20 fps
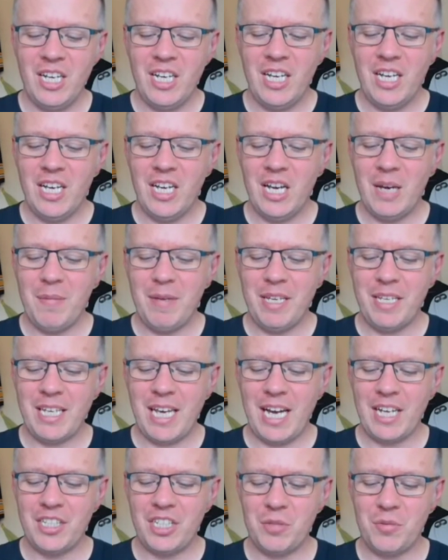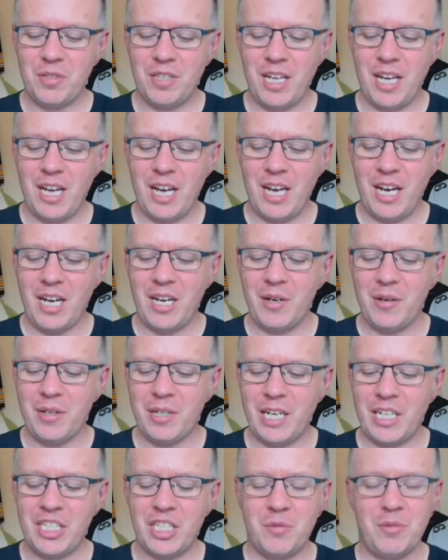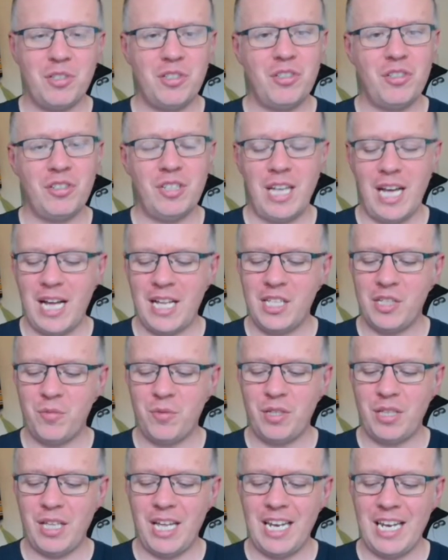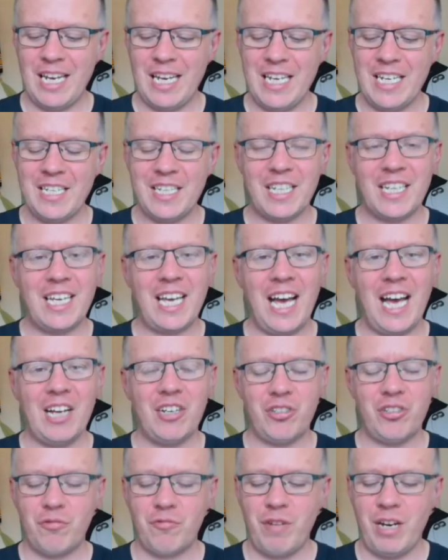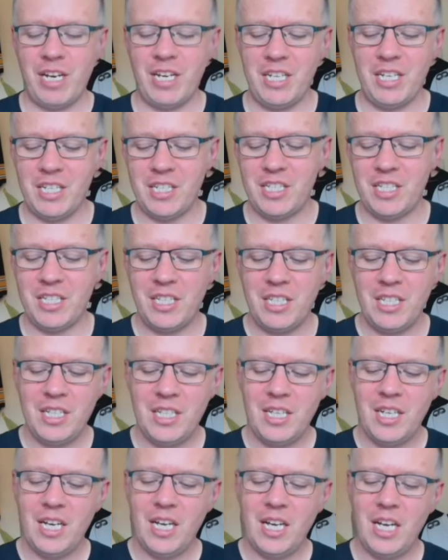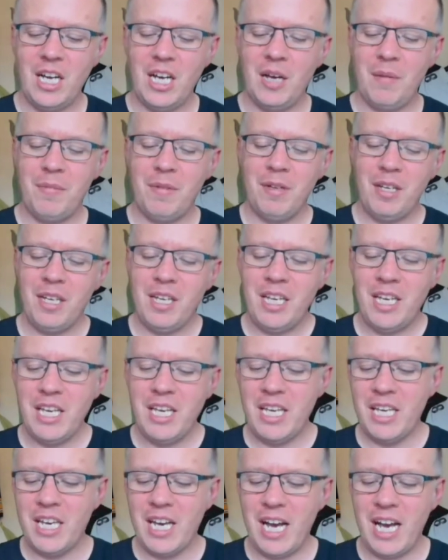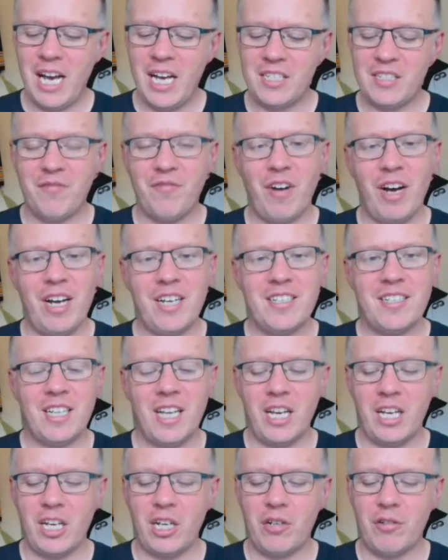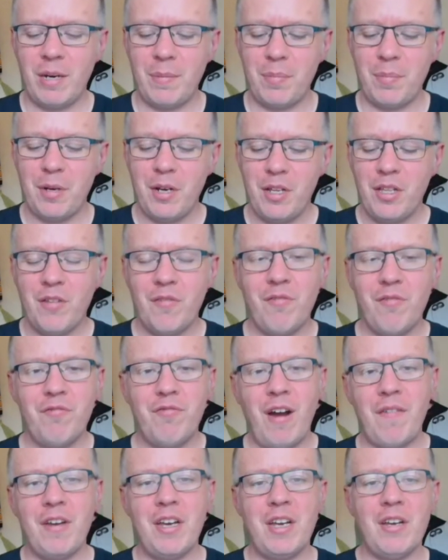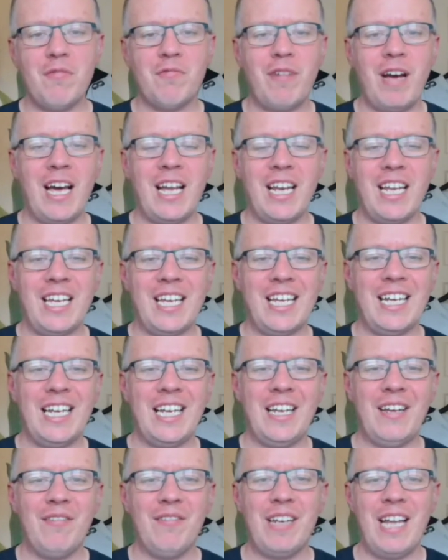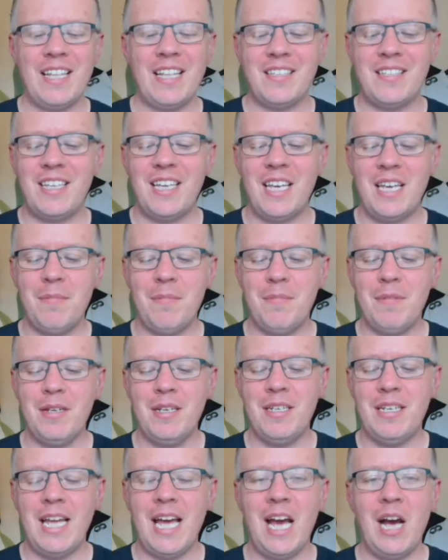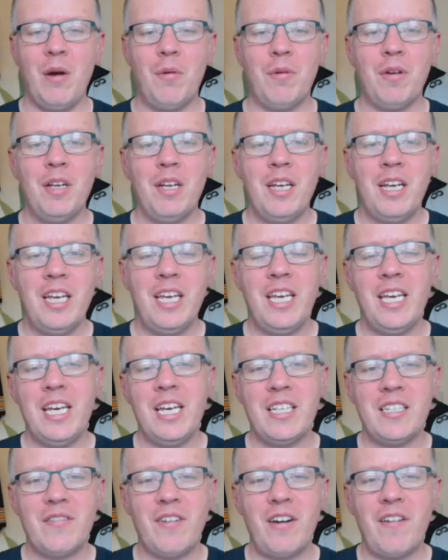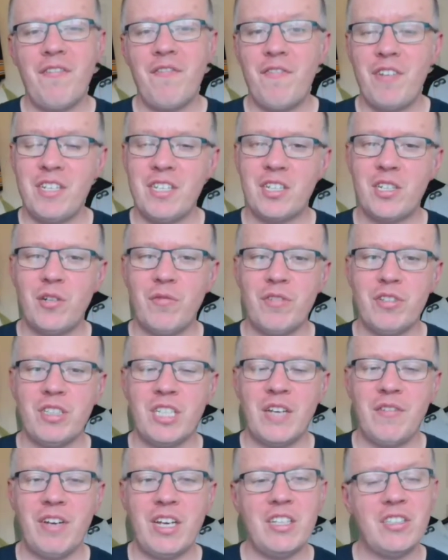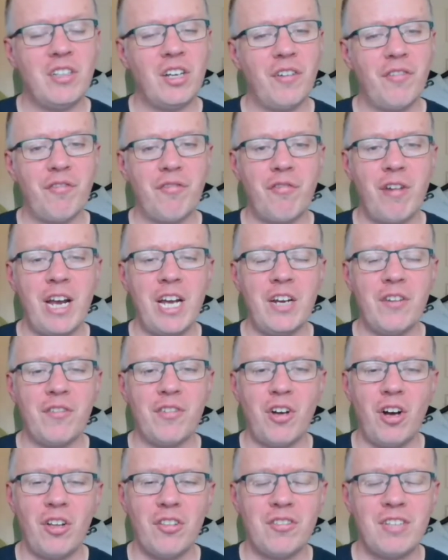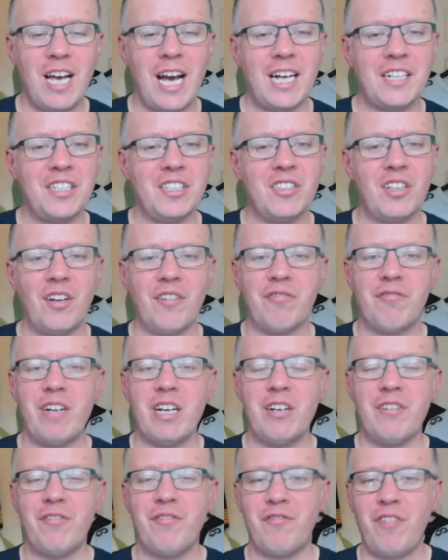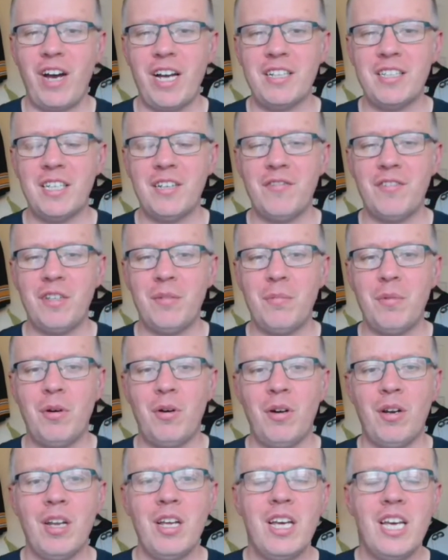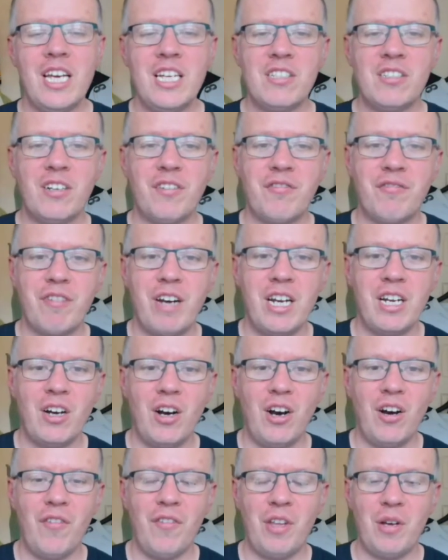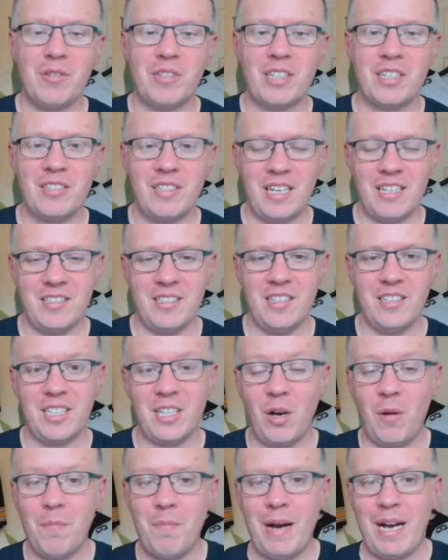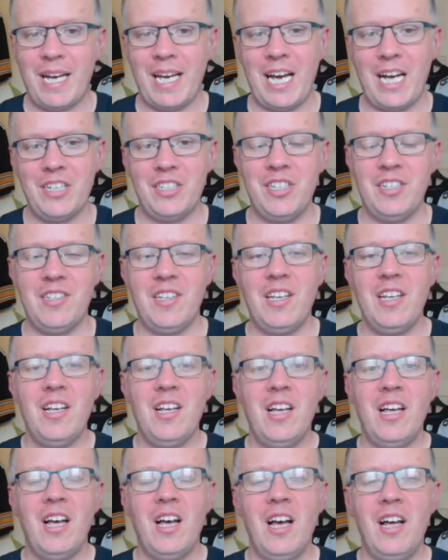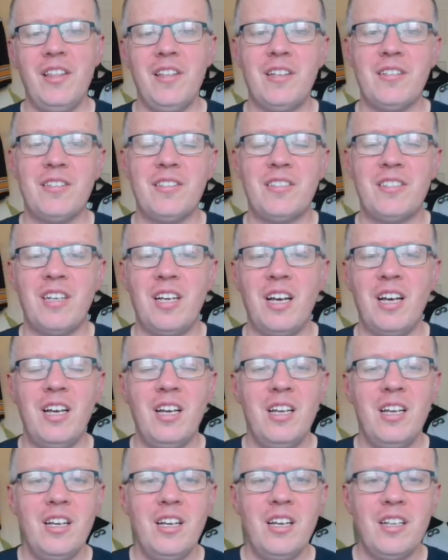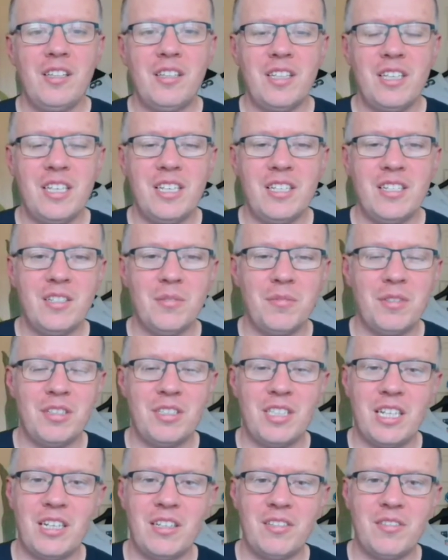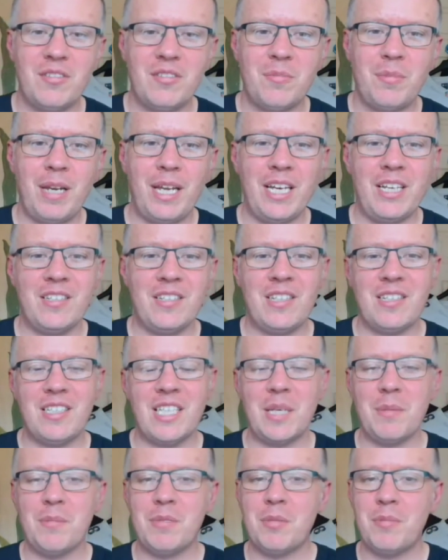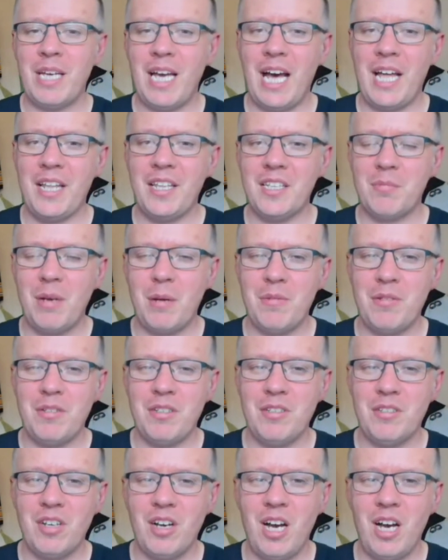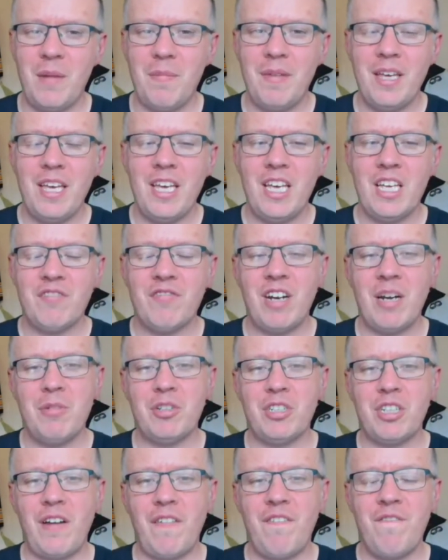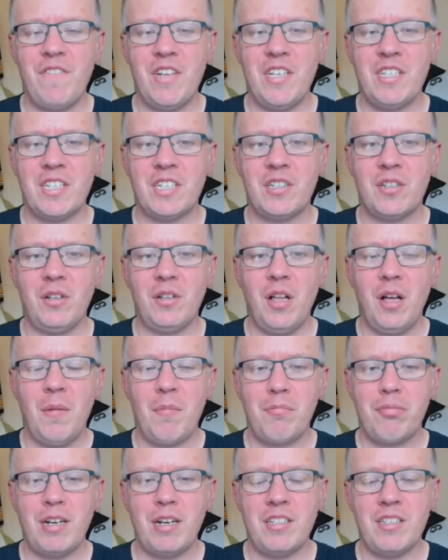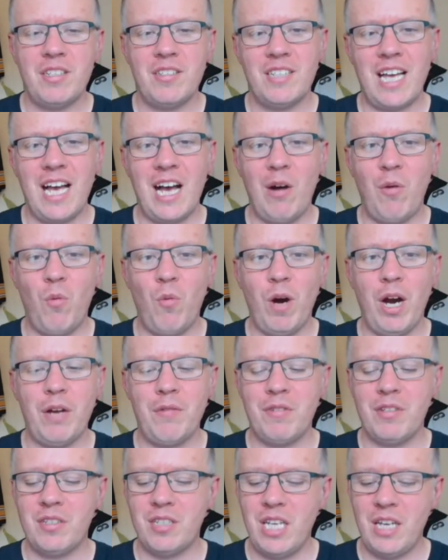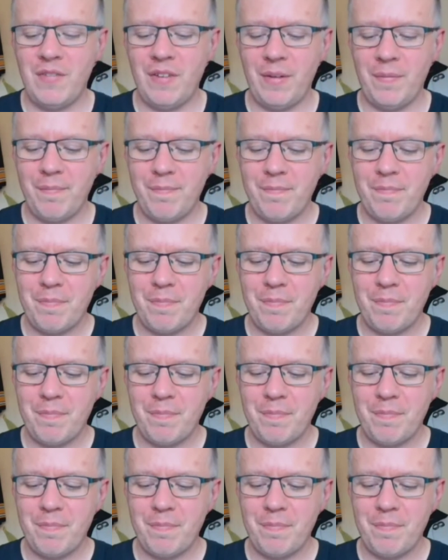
He catches with sudden hands with elite catch radius. He has a vice-like grip that very rarely lets him down. He is a very physical receiver. He's not afraid of contact. He's not afraid of fighting for the ball. He's not afraid of those contested combat catches that some of the Steelers players seem to be at this moment in time. He's very much a physical presence at wide receiver.